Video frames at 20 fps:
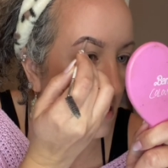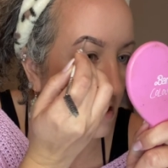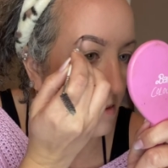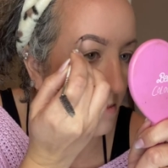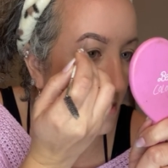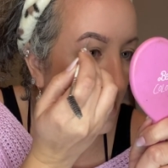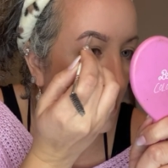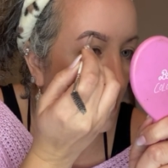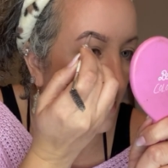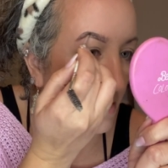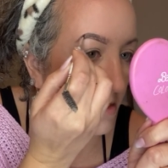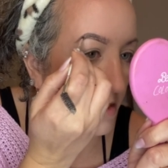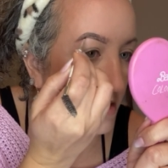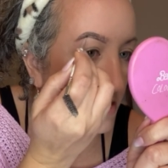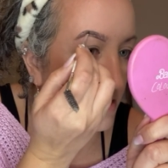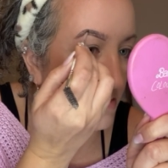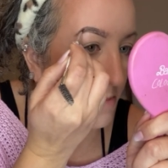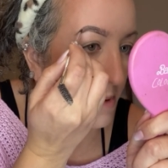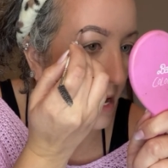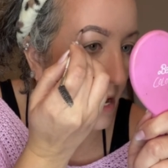but I want this
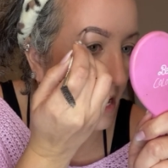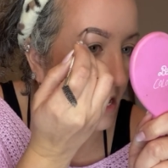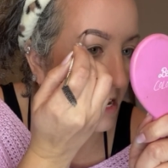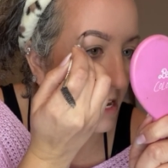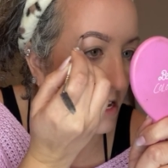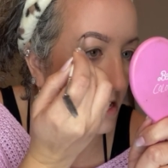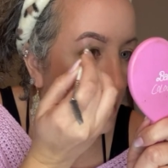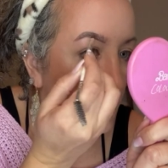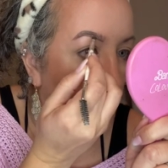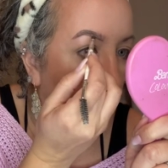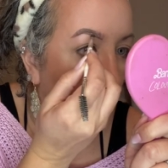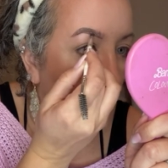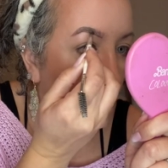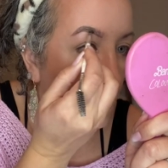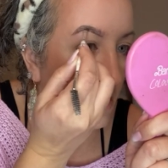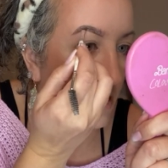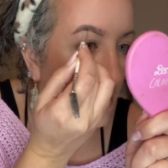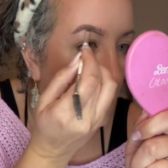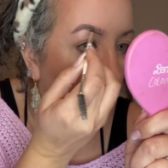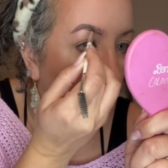back end
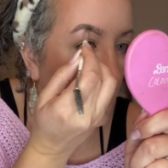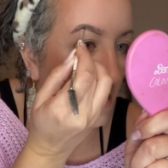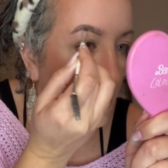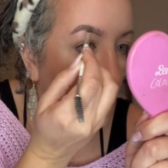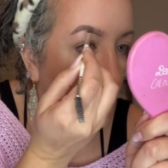darker.